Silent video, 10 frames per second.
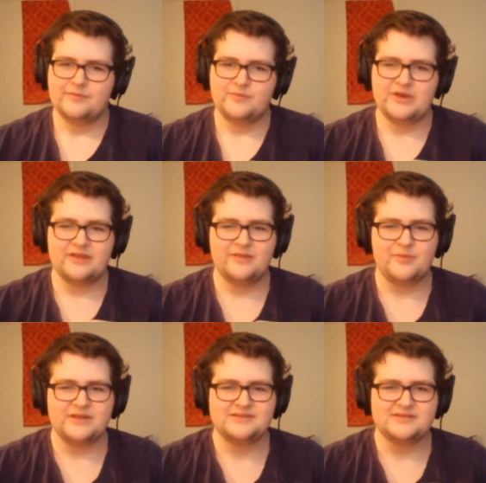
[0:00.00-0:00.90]
But the
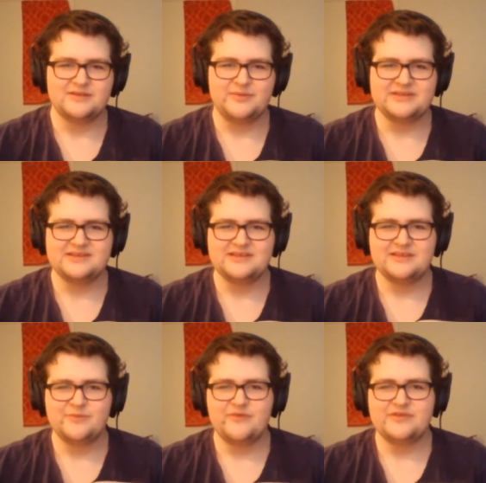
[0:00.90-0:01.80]
best scene in
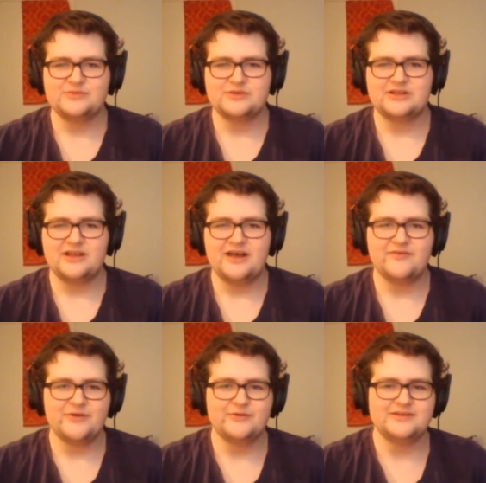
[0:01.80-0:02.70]
the movie is when
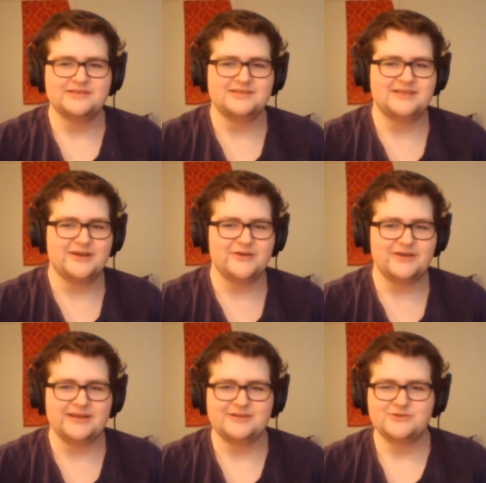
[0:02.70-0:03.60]
Clive Owen is
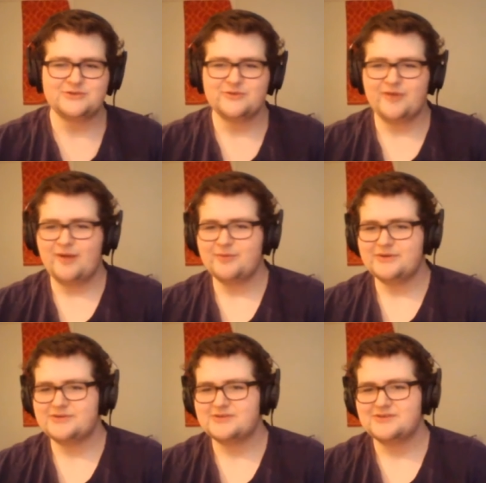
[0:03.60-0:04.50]
interrogating Julia
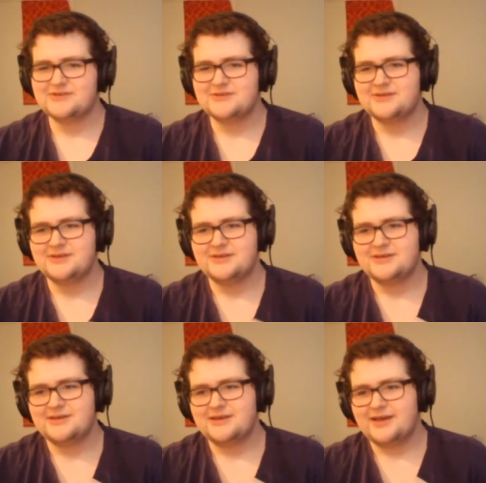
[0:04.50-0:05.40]
Roberts,
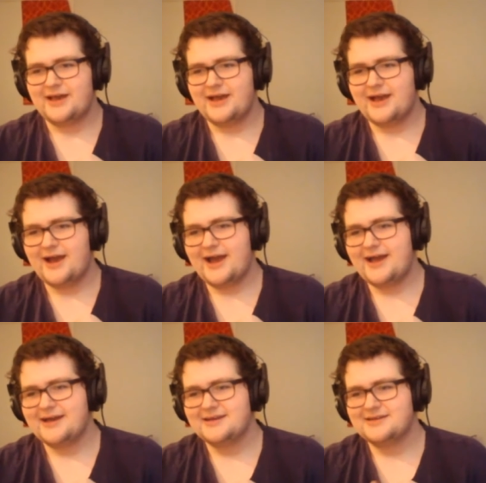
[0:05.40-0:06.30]

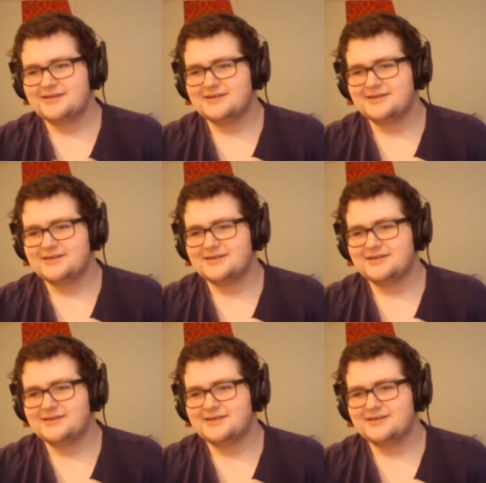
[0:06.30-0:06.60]
and